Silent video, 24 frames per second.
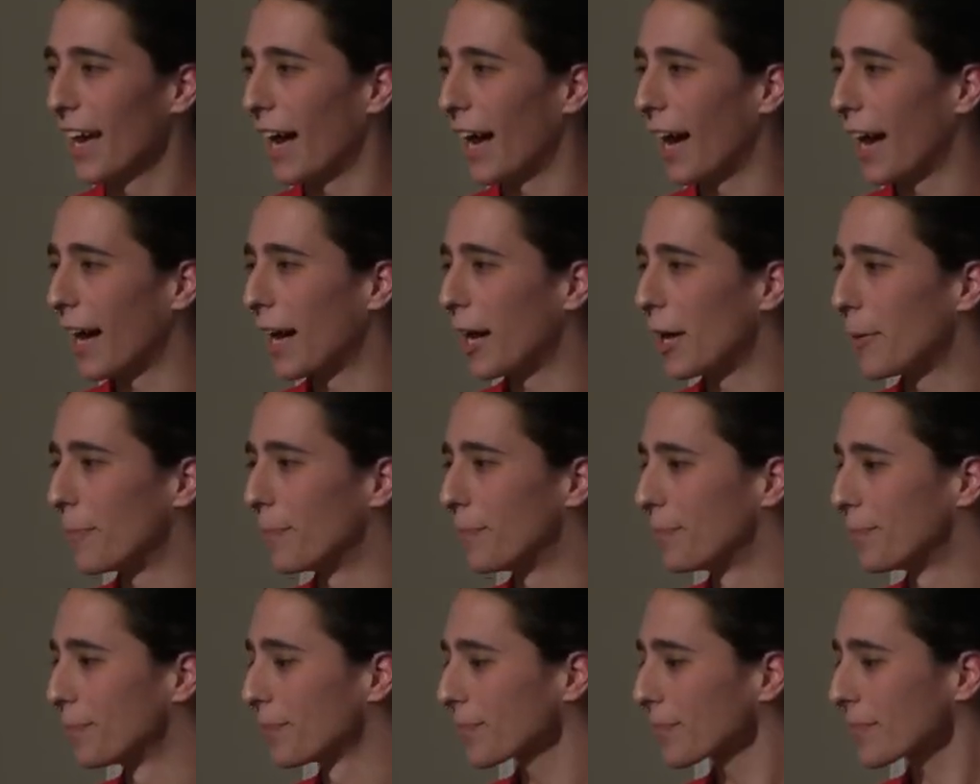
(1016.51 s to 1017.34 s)

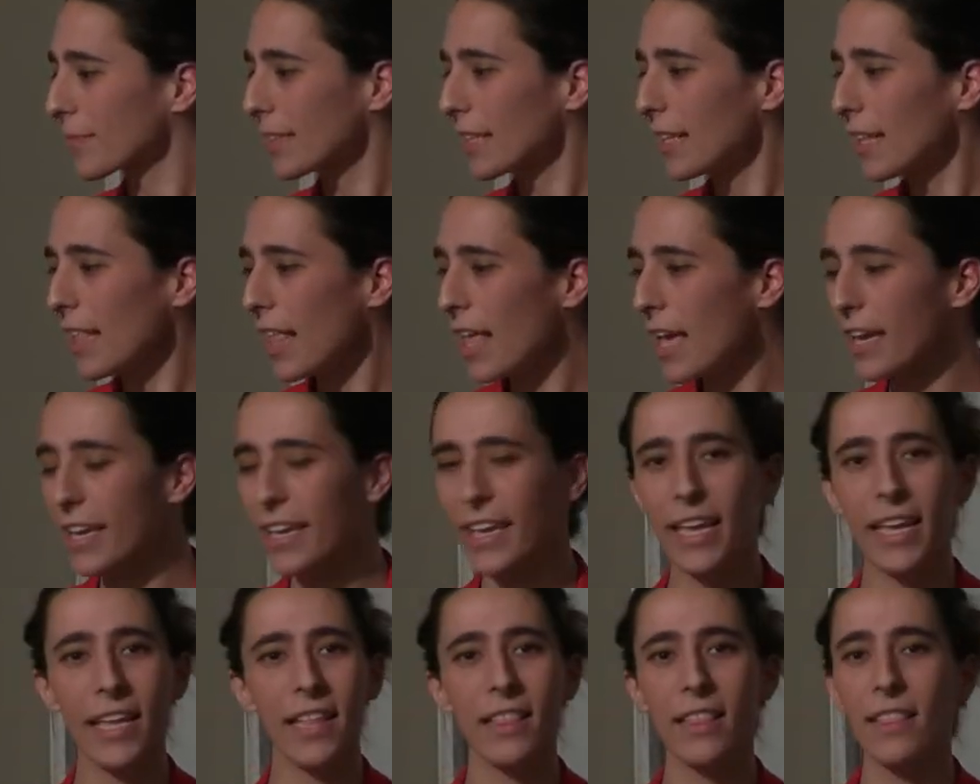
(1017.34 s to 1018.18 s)
Um,
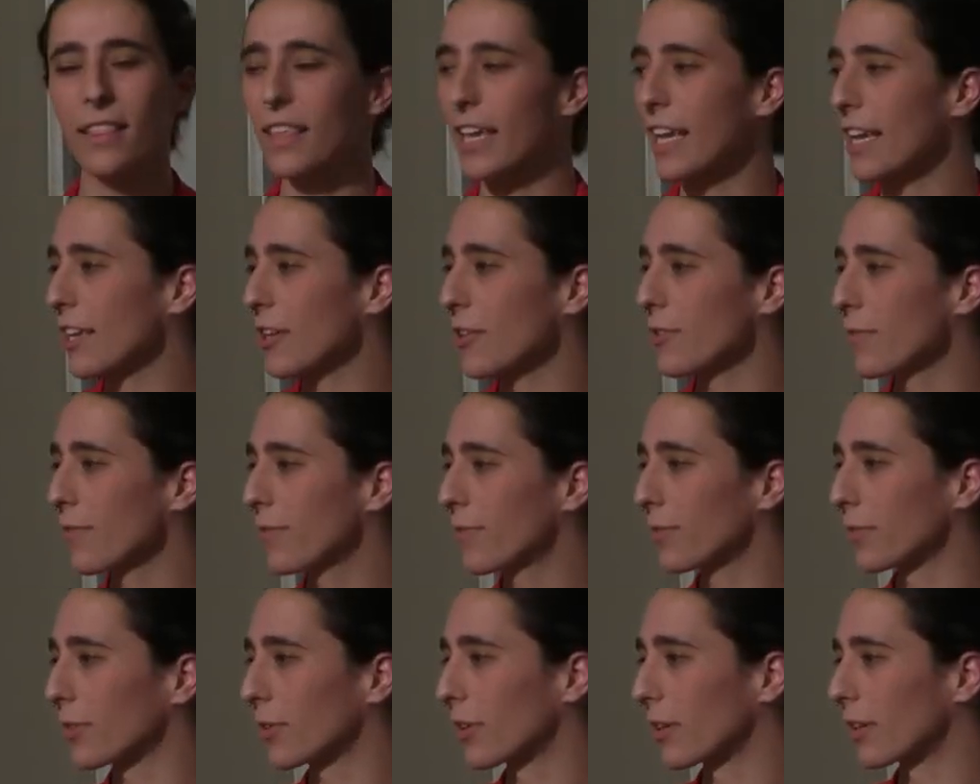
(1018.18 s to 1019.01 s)
again, thank you
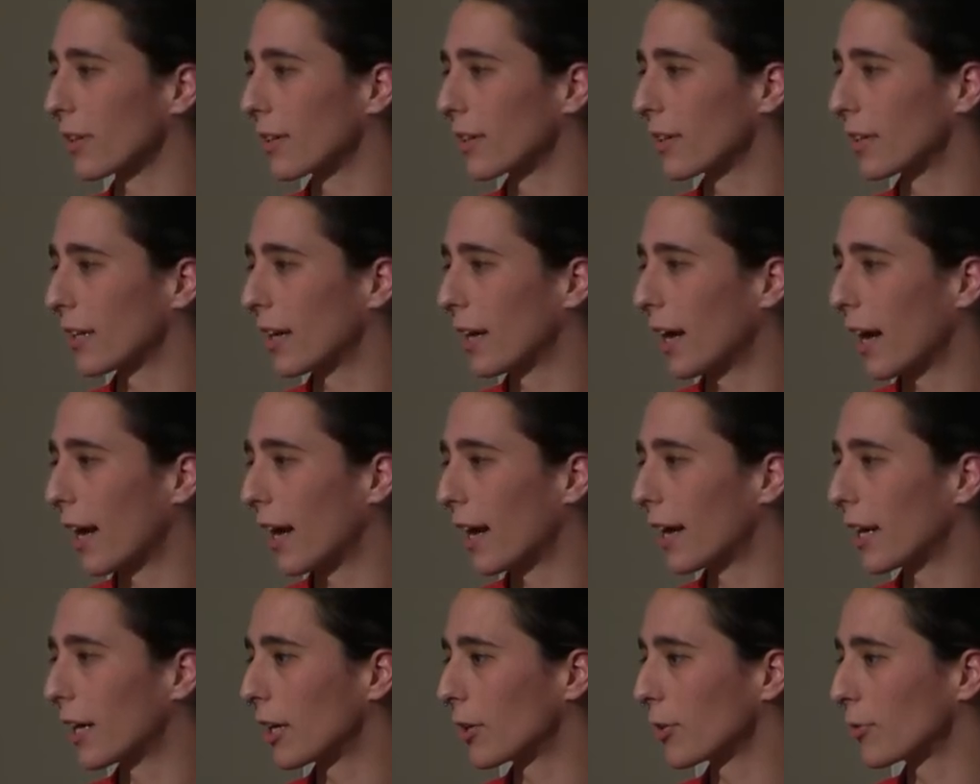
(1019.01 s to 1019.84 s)
for
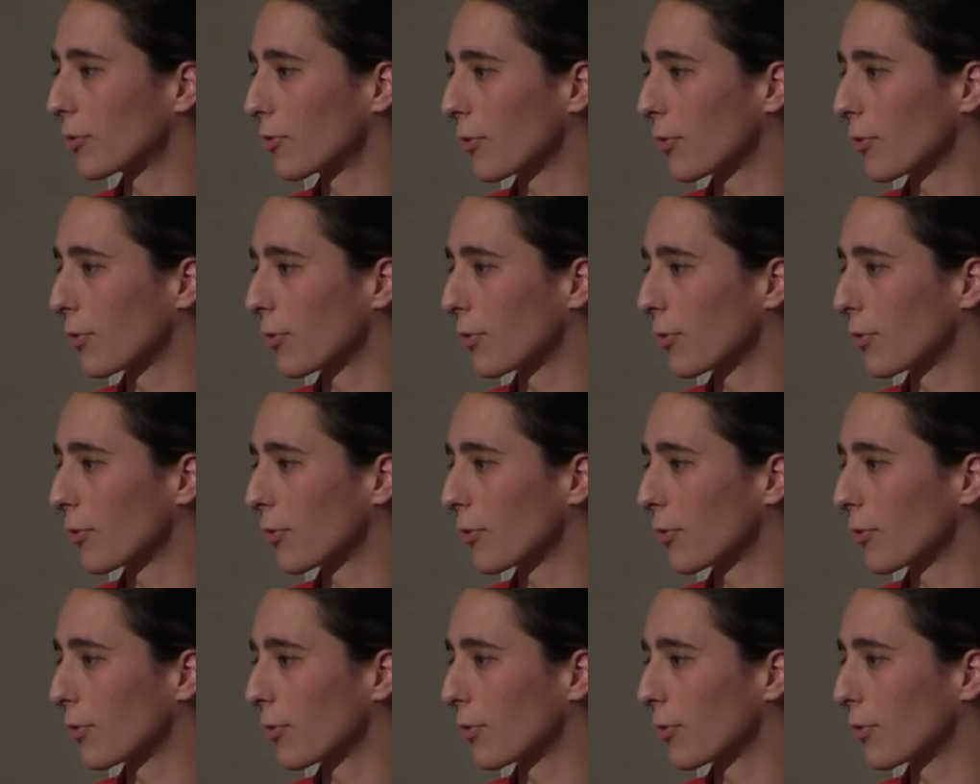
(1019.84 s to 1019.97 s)
uh,